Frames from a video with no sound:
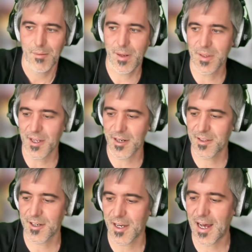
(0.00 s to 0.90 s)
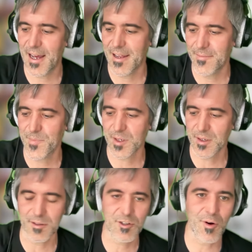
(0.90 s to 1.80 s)
maybe they're they're high
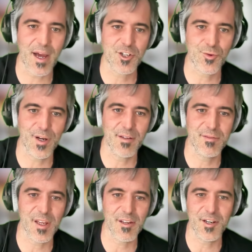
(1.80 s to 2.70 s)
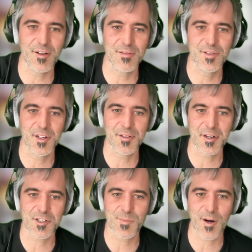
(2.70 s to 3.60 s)
uh, graduate that you know you know
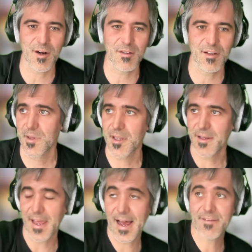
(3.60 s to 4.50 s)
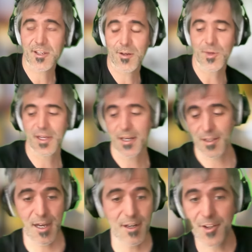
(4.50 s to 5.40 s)
they're smart and they have accumulated a
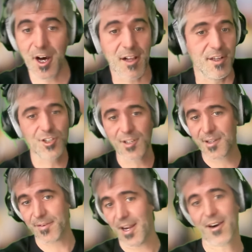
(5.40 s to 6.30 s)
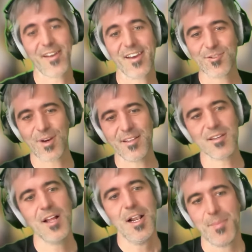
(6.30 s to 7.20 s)
lot of knowledge in different areas right
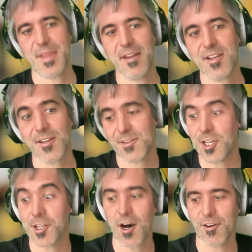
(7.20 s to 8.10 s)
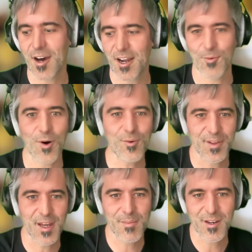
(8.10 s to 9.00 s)
so but then you you don't know how to work
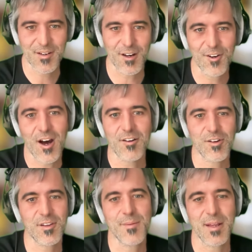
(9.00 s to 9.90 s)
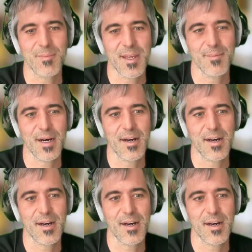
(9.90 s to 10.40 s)
with them and you don't know how good they might be about,